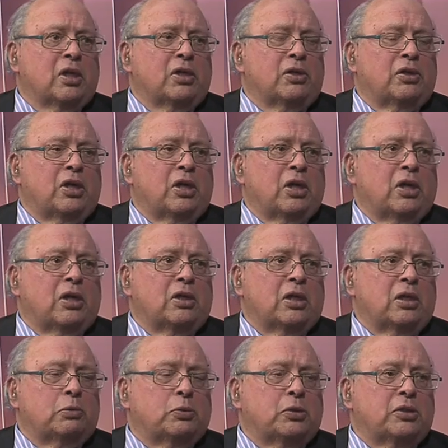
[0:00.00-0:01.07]
In
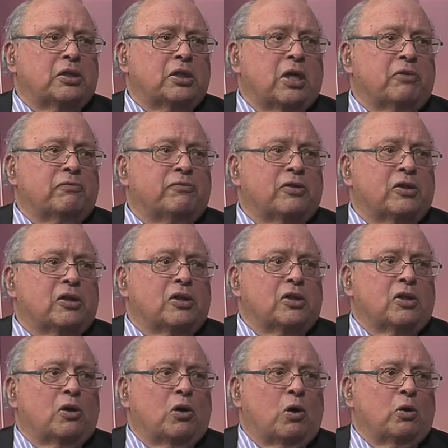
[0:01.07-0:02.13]
other words, they have
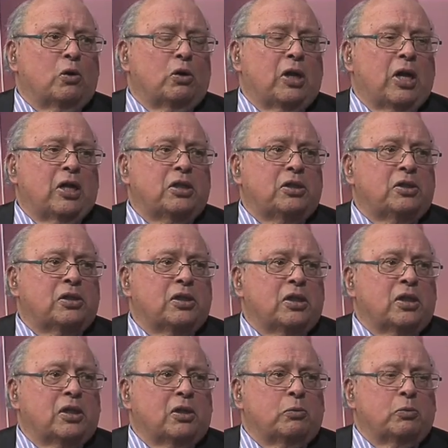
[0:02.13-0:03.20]
hollow legs
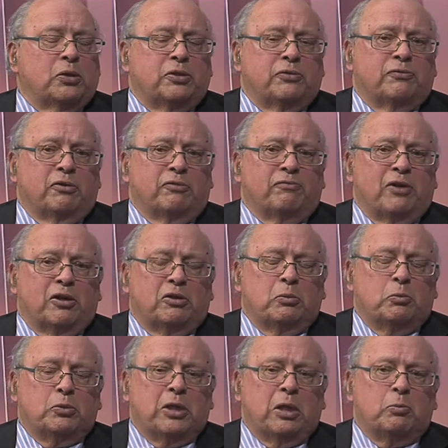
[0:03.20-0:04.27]
which have got
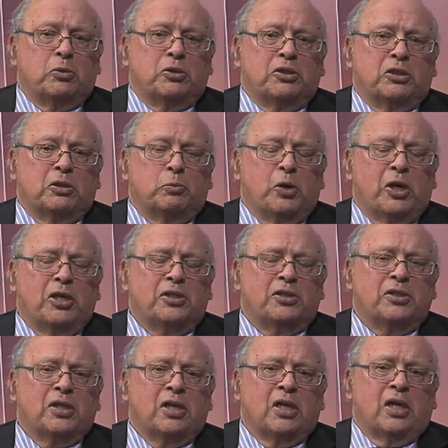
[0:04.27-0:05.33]
vacuum chambers at the
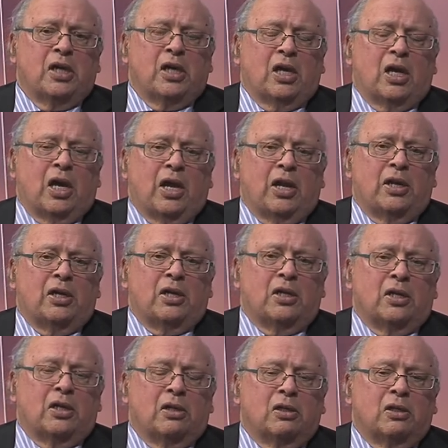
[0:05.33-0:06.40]
base,
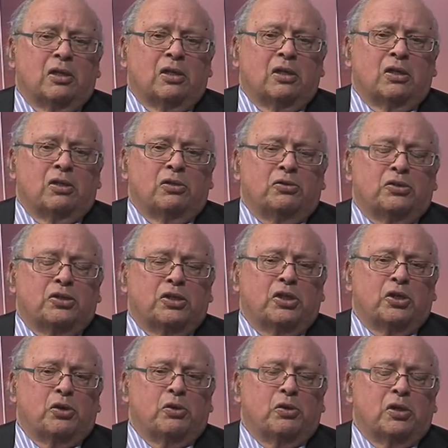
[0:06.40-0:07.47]
and you
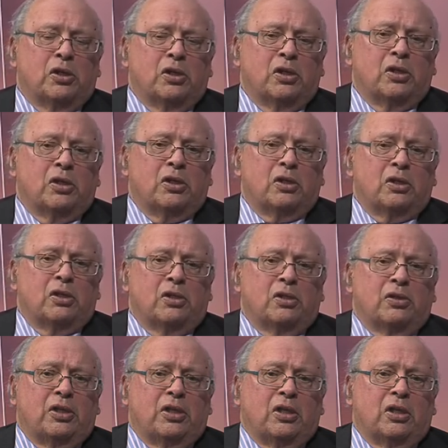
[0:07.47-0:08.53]
secure
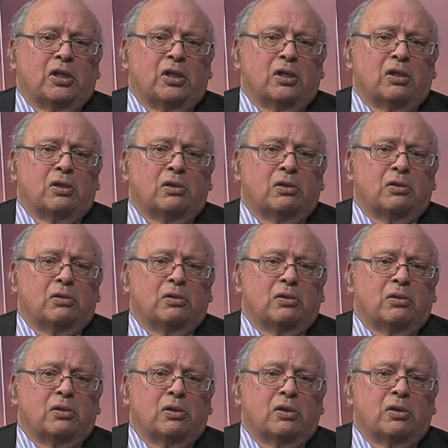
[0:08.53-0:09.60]
the
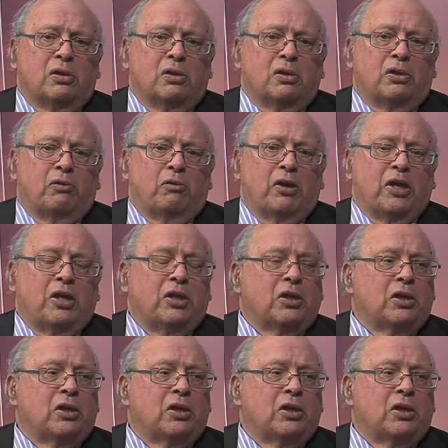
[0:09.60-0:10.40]
rig